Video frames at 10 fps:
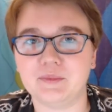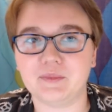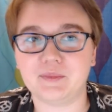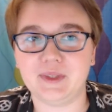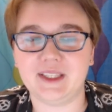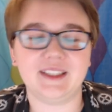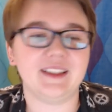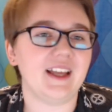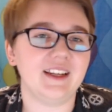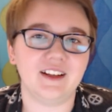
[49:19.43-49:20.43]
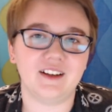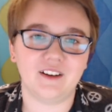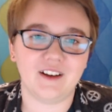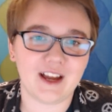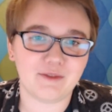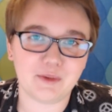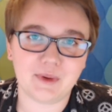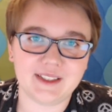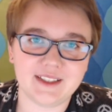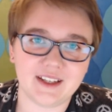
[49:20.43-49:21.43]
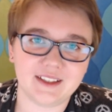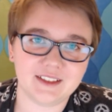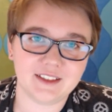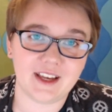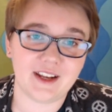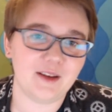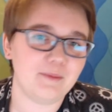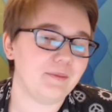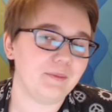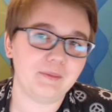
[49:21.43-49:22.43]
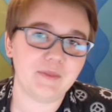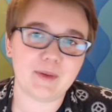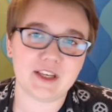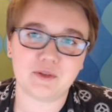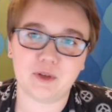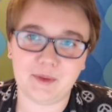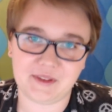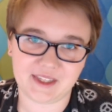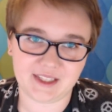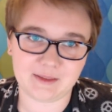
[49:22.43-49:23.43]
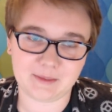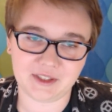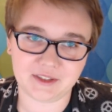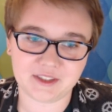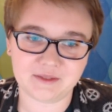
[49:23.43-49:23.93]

we can let everyone get the best robot that they can build.